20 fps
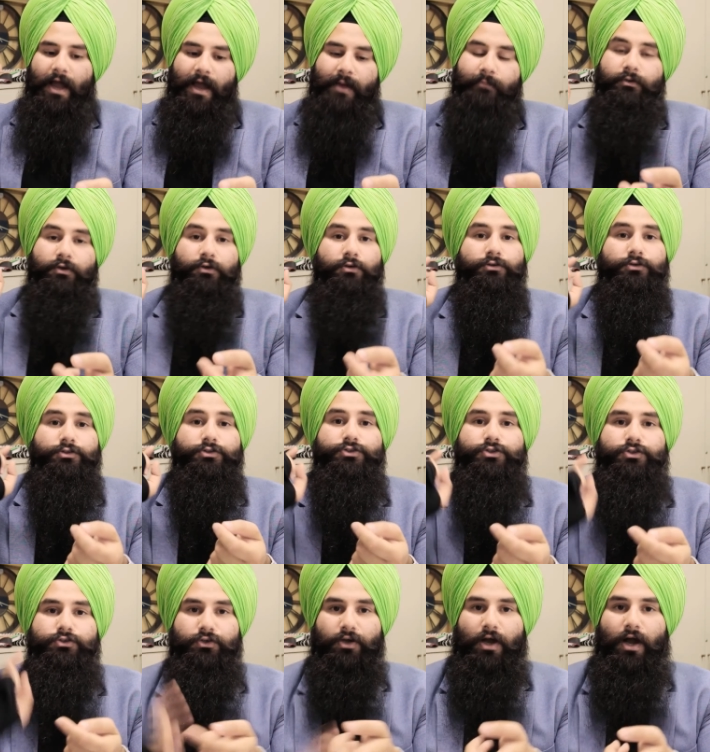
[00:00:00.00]
I'm going to
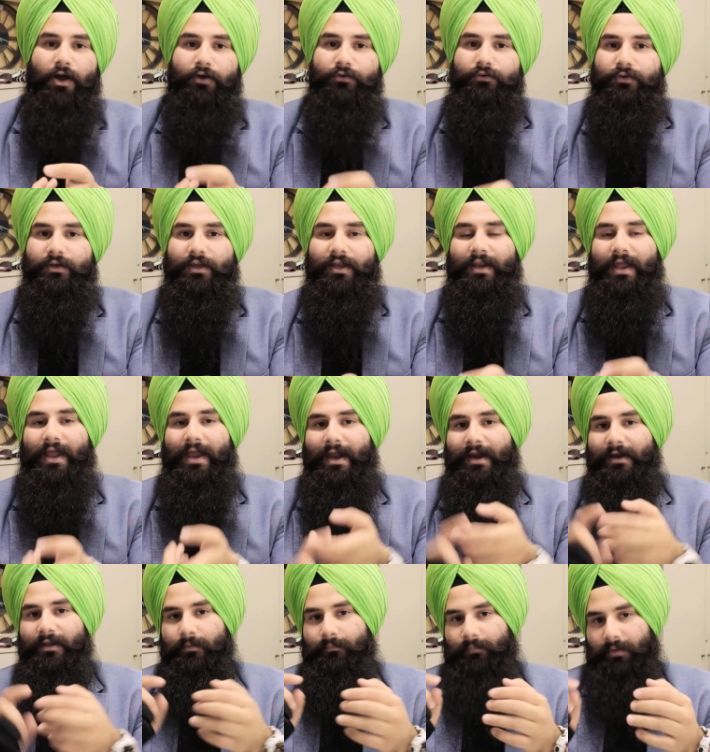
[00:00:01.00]
show you how you can
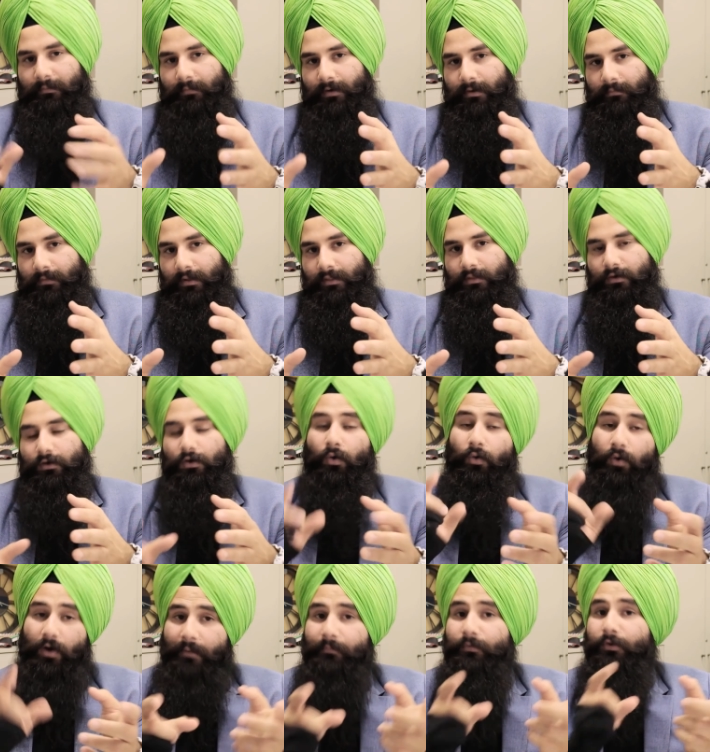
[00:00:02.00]
add the payment method,
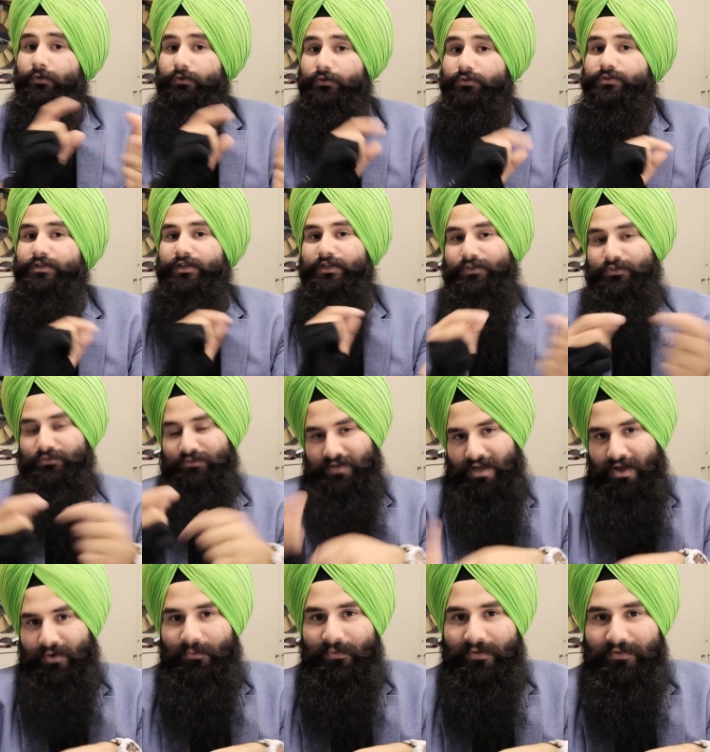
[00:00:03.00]
or I'm going to tell you
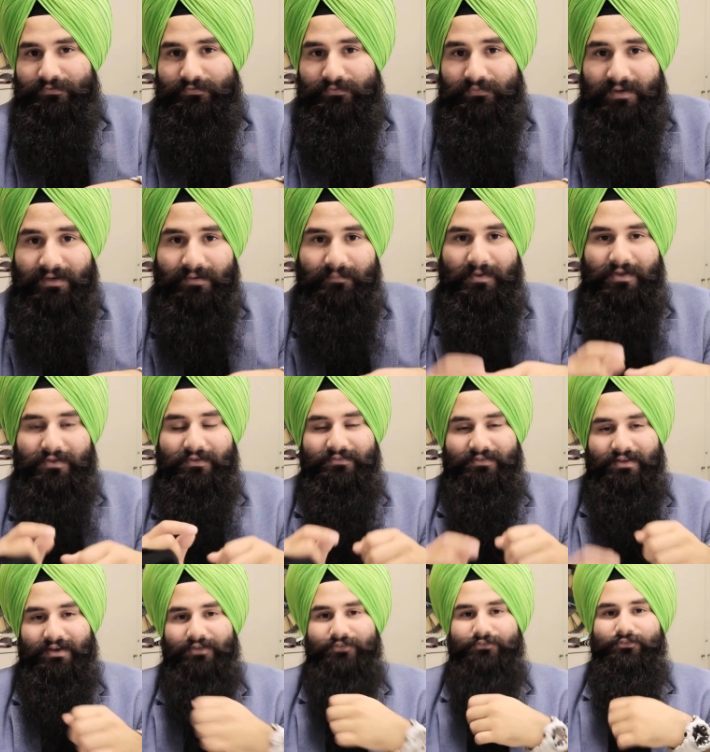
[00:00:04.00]
now as well,
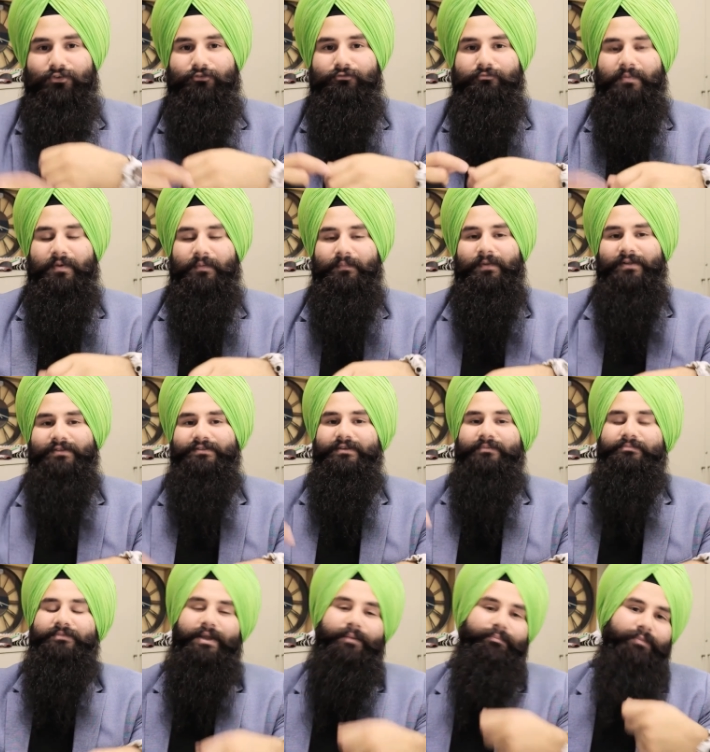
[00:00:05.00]
because a lot of people,
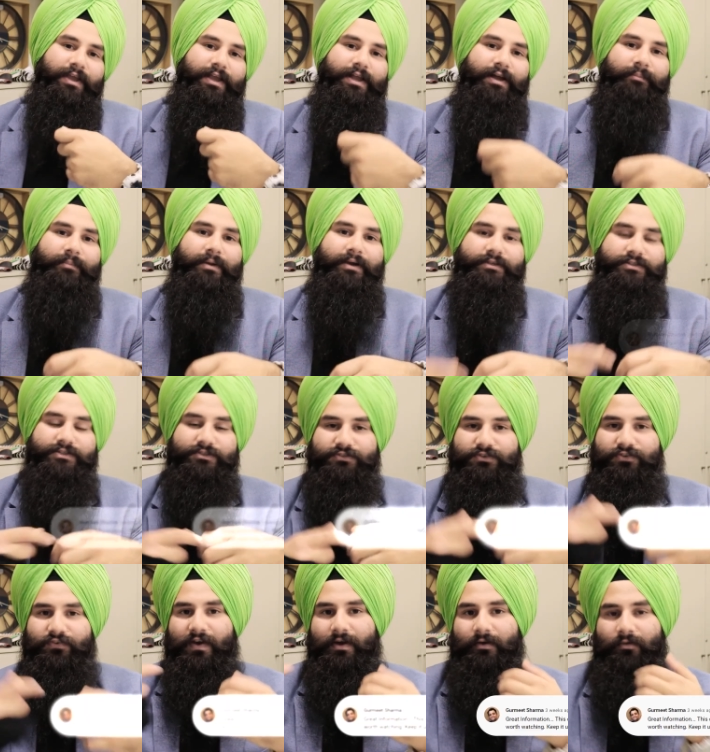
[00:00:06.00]
sometimes they come and
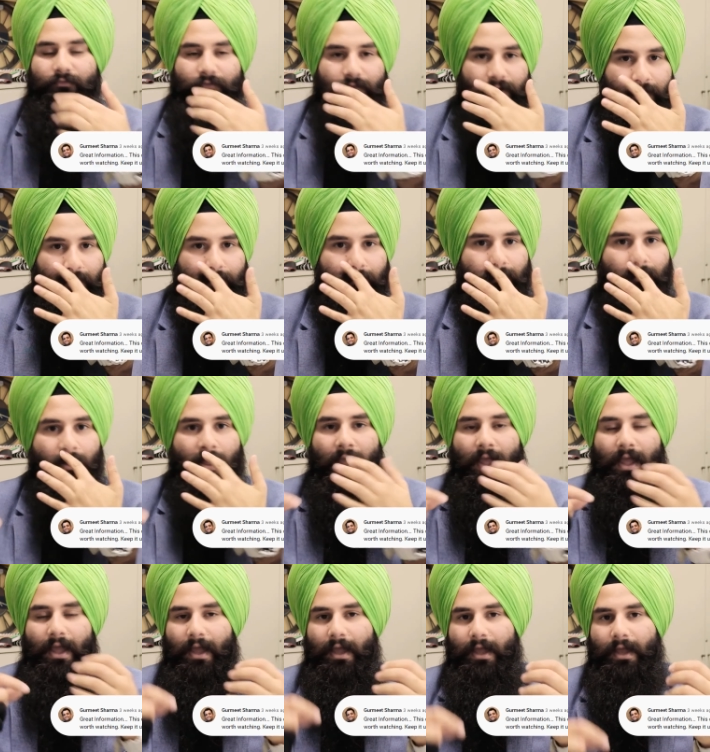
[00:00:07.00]
just create a video
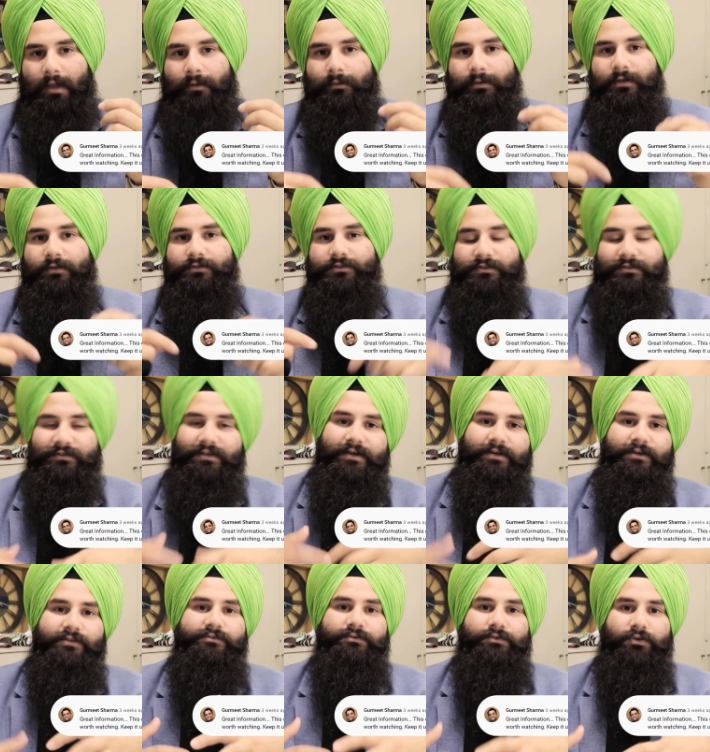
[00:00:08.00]
and just
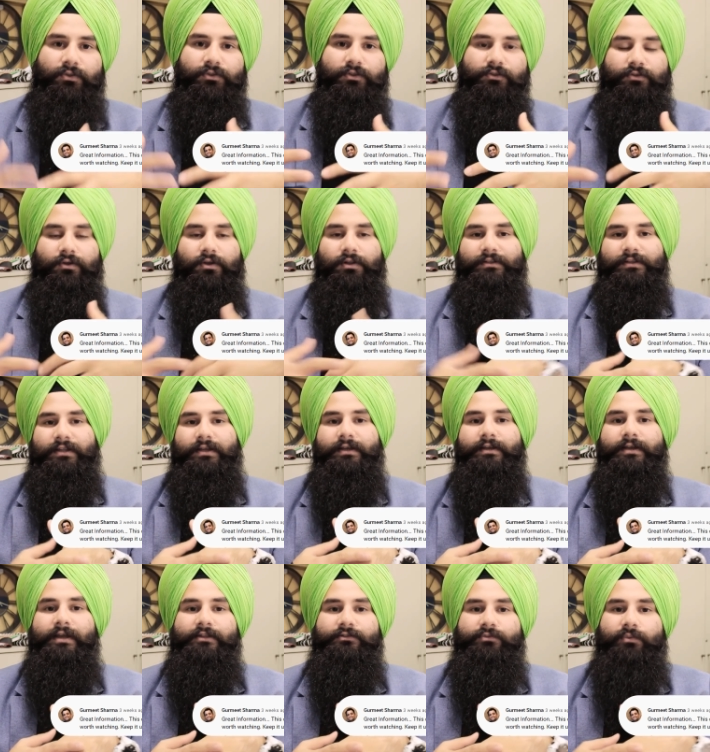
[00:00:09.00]
let us know this all
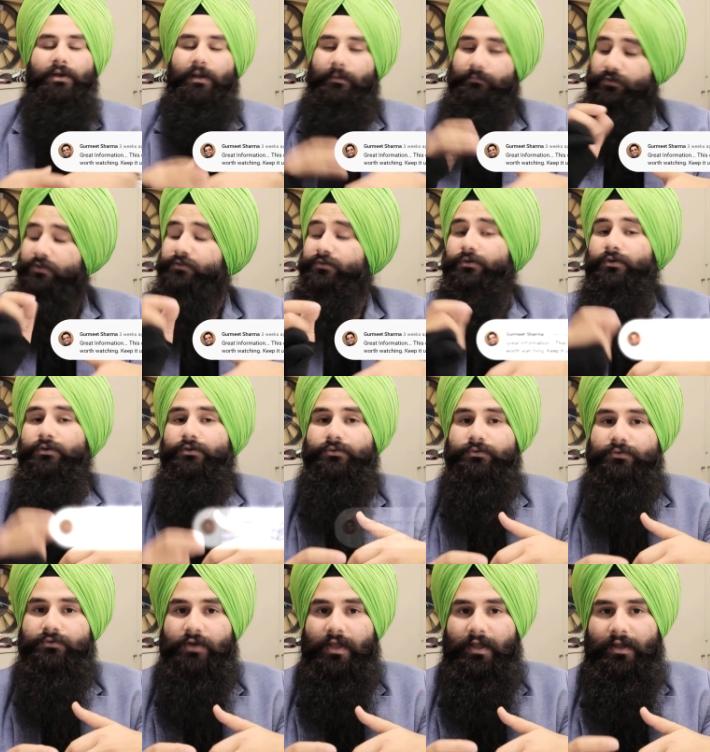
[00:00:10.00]
thing as well. I'm just going
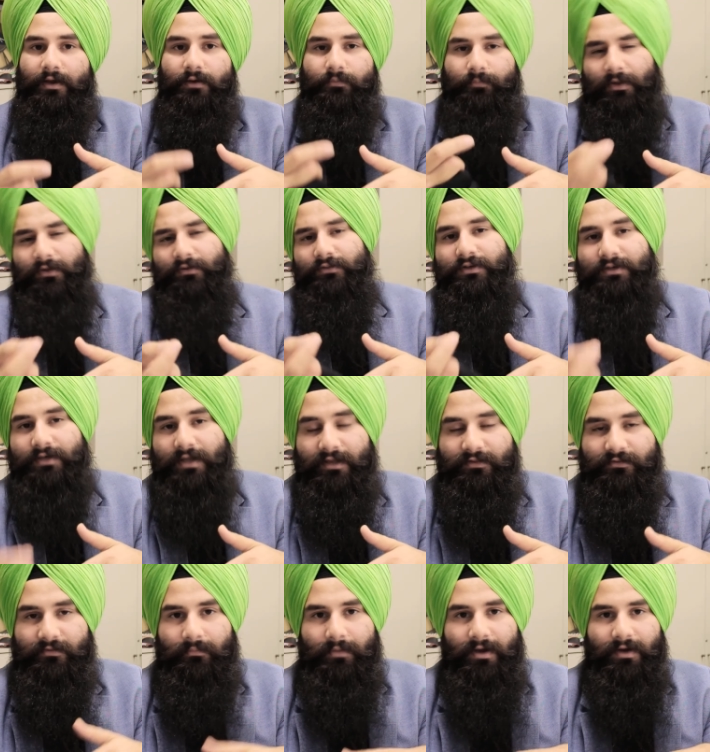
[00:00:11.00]
to take it because it
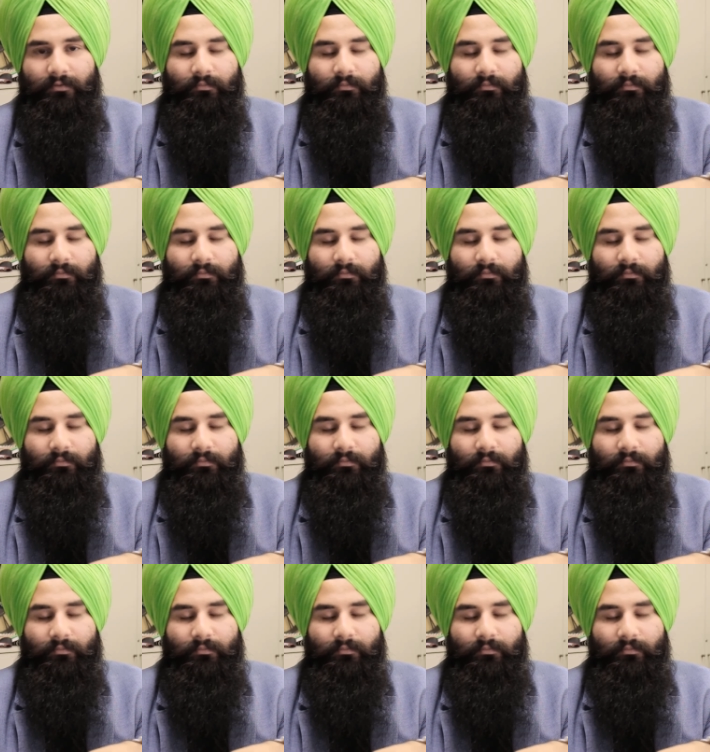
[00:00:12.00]
takes